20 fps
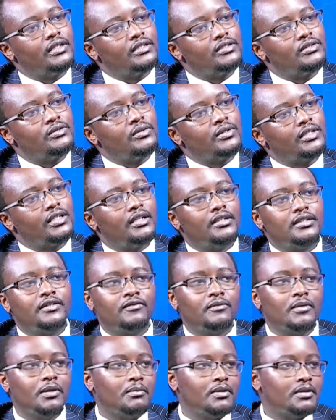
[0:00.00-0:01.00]
there is no
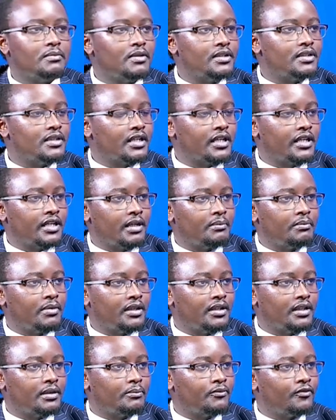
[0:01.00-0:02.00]
relative, maybe be taken
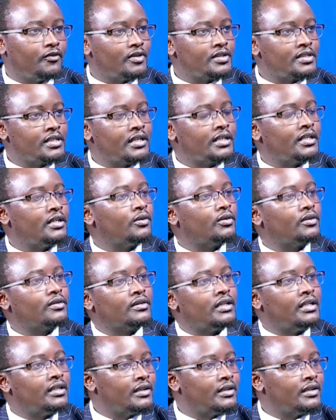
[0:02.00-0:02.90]
up under foster care or